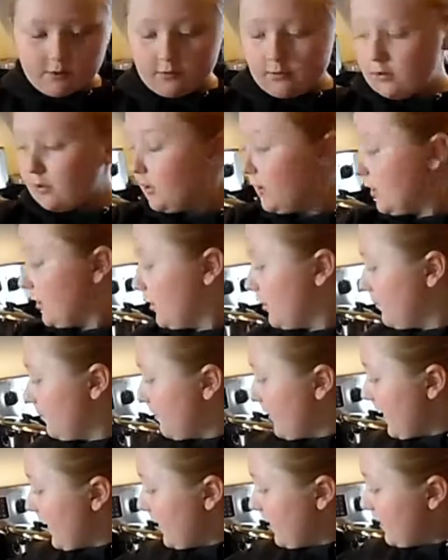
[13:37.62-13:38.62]
you're gonna go
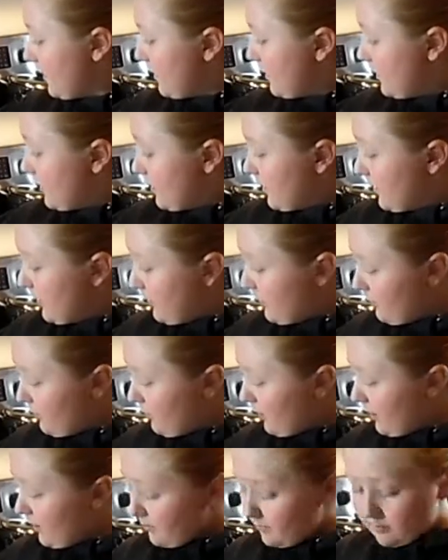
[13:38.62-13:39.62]
back and
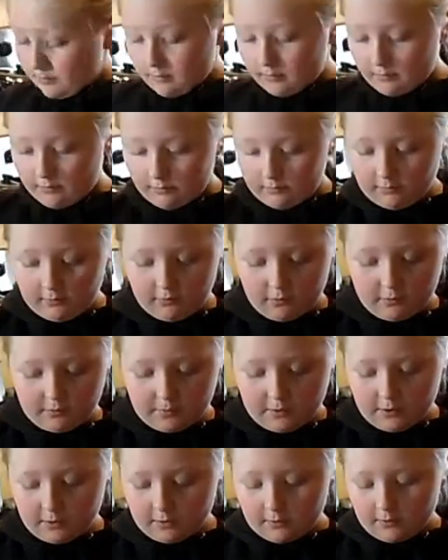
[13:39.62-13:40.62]
grab your
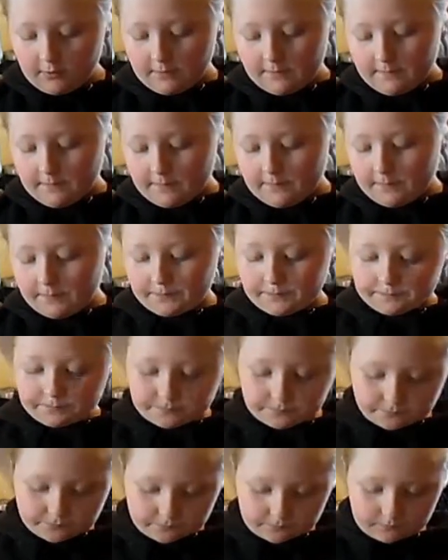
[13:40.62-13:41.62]
little ball
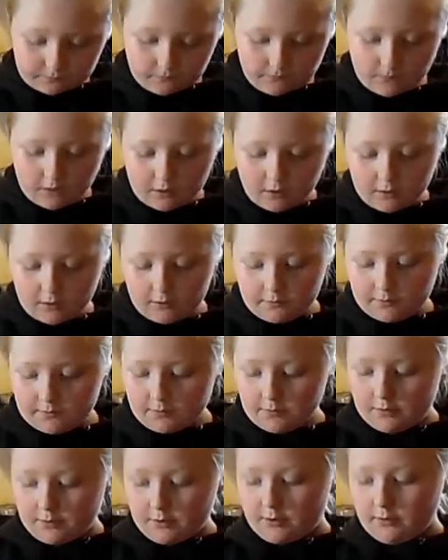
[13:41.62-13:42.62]
of
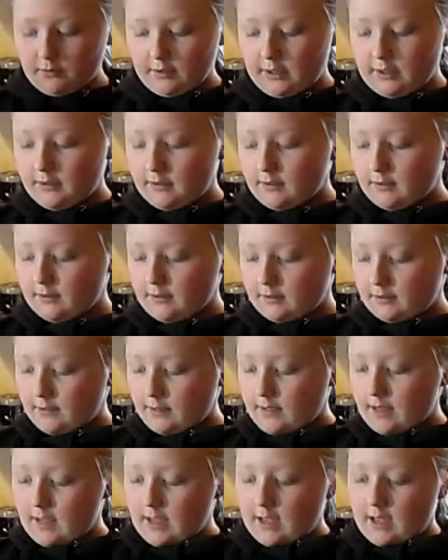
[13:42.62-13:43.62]
sushi rice,
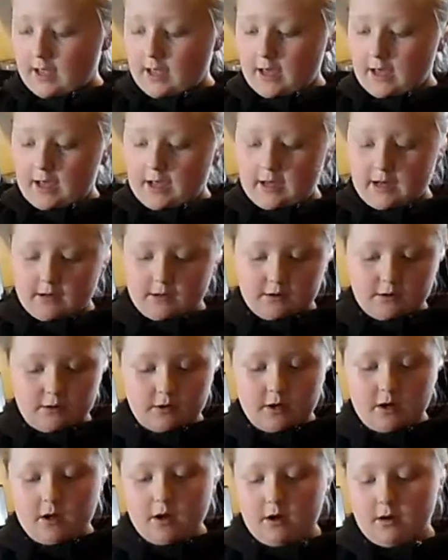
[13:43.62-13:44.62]

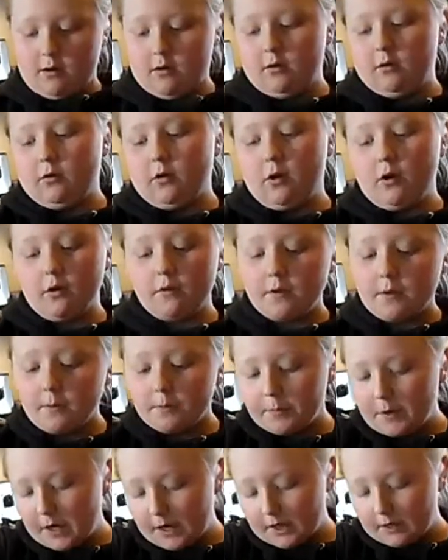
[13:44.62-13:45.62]
and along
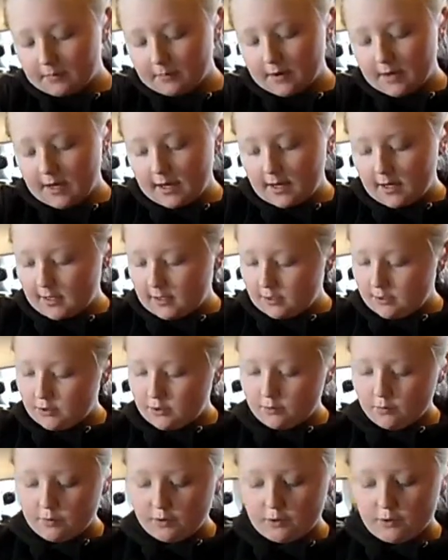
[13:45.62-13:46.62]
the bottom
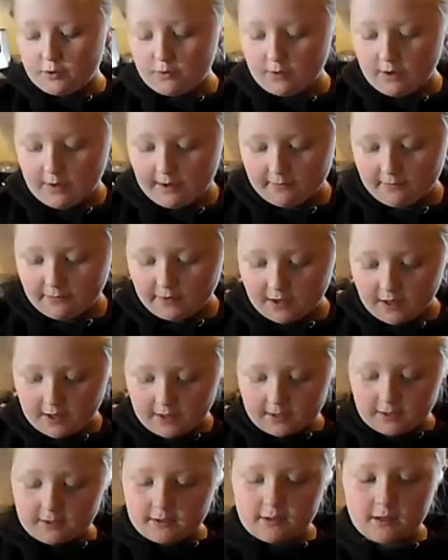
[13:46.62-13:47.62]
edge where you have
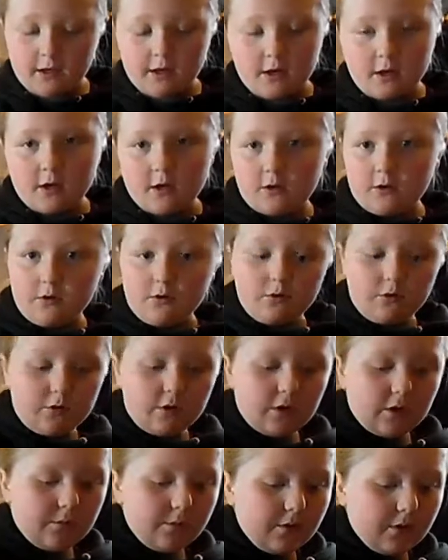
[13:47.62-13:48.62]
cut,
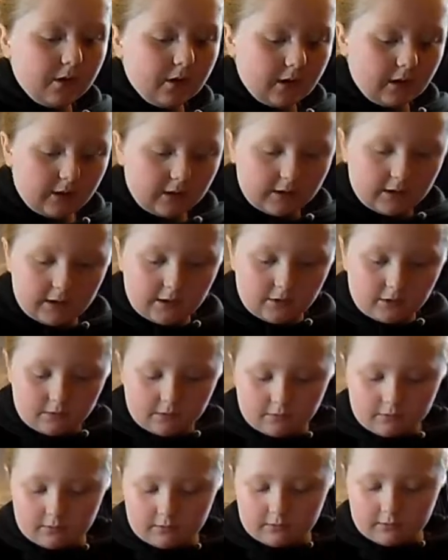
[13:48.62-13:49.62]
you're gonna put a
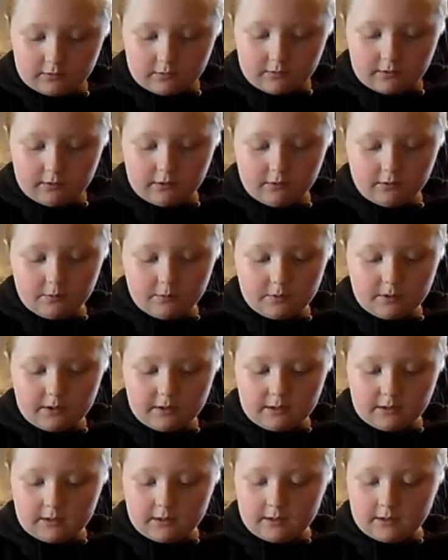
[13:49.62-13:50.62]
little
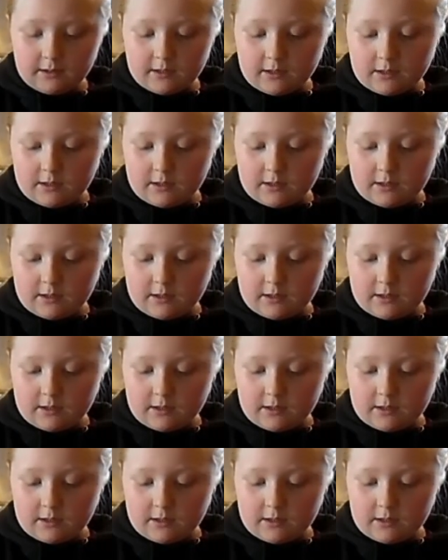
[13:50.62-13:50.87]
bit